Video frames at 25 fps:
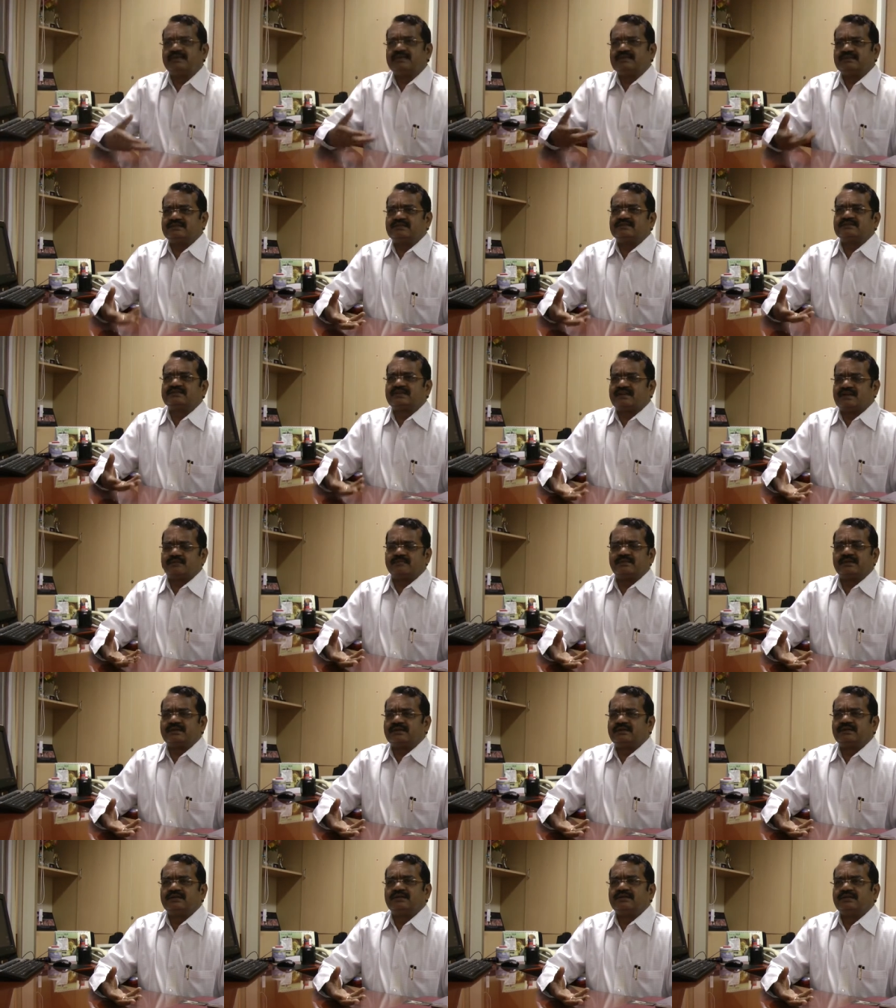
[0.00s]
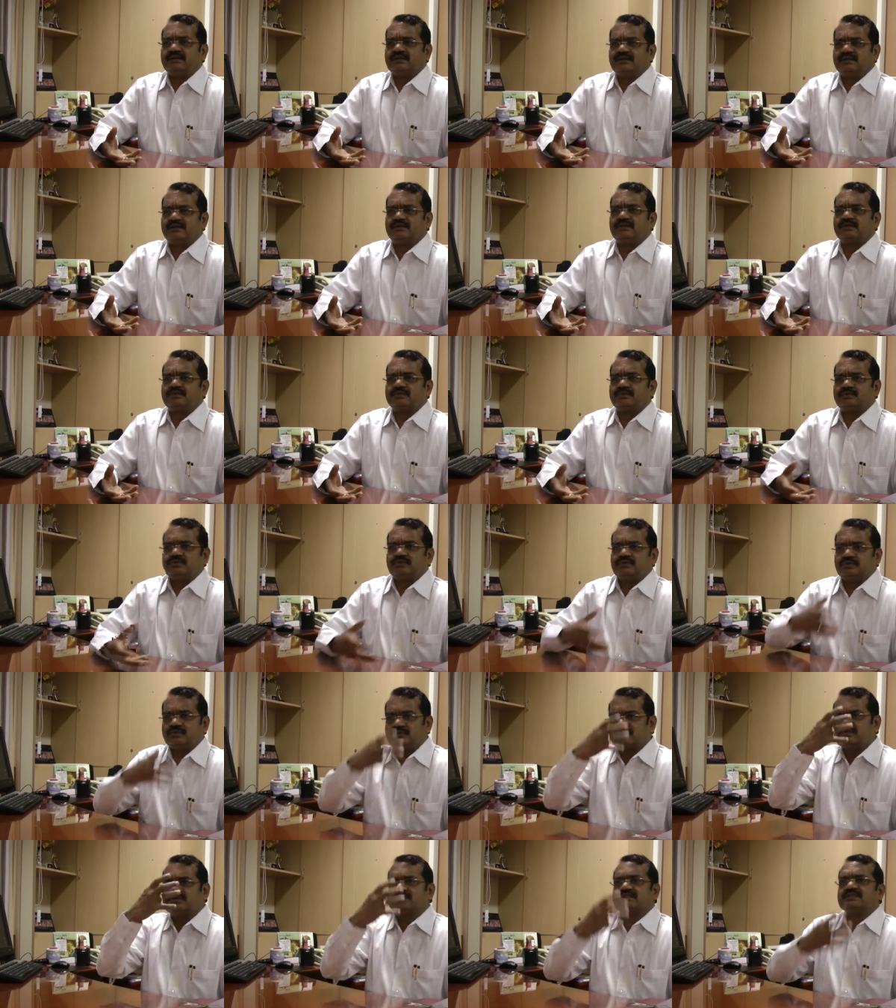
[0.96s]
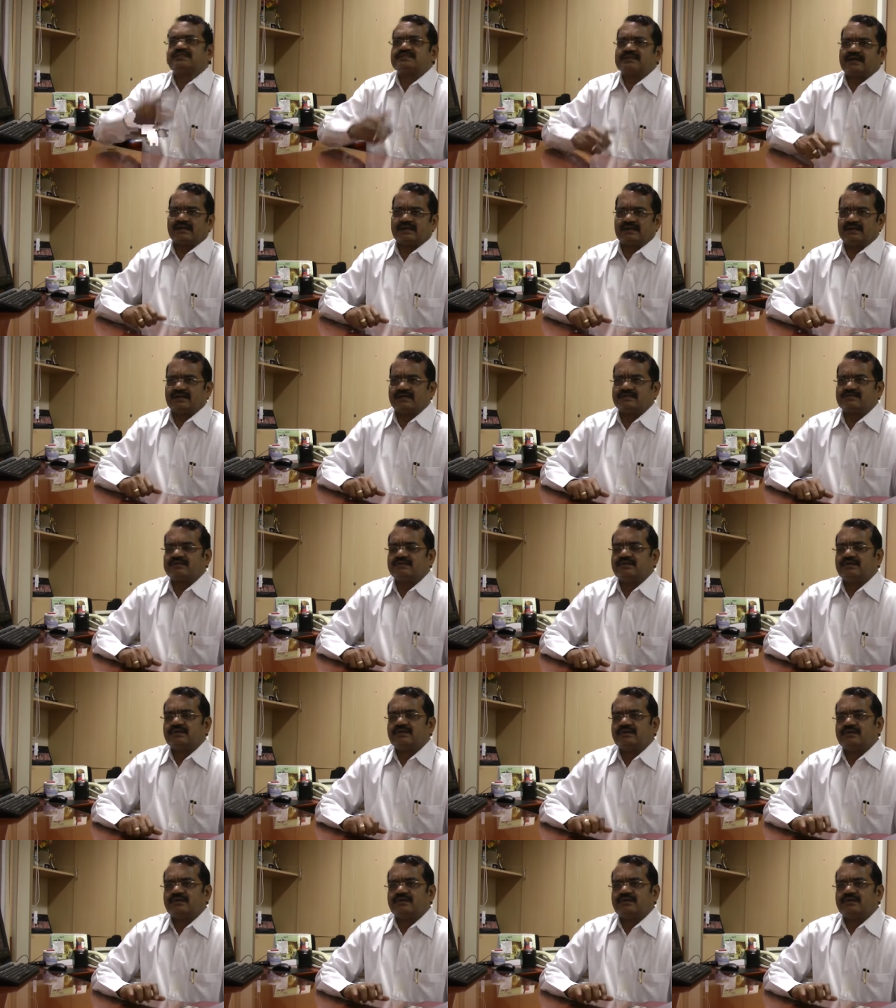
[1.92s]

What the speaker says: many things are happening to using the satellites.